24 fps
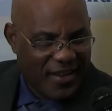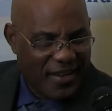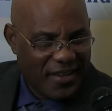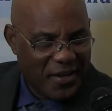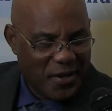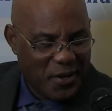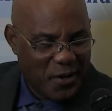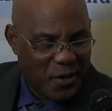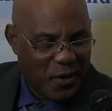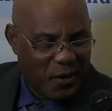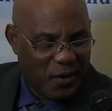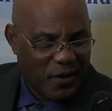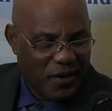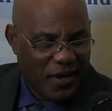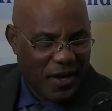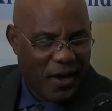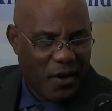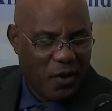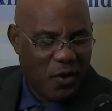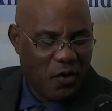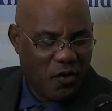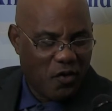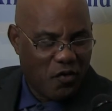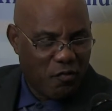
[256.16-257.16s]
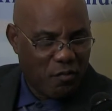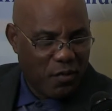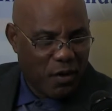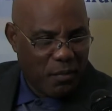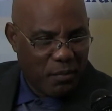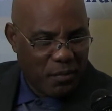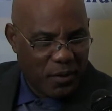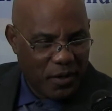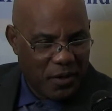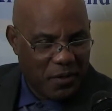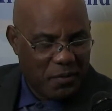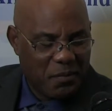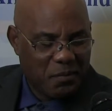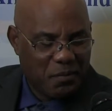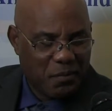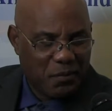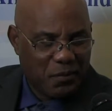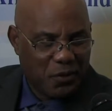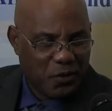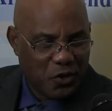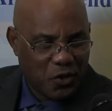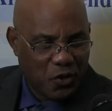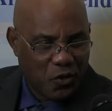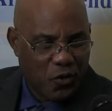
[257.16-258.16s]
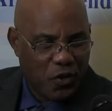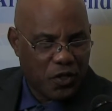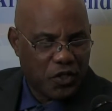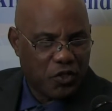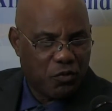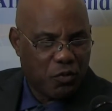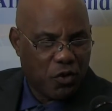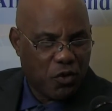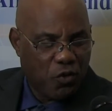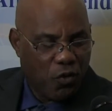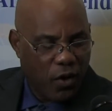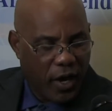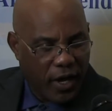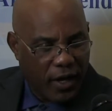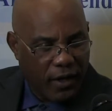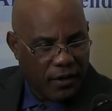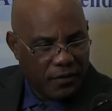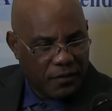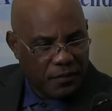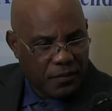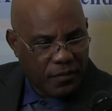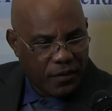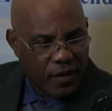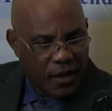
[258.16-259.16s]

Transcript: You know, I love my mom. She raised me well.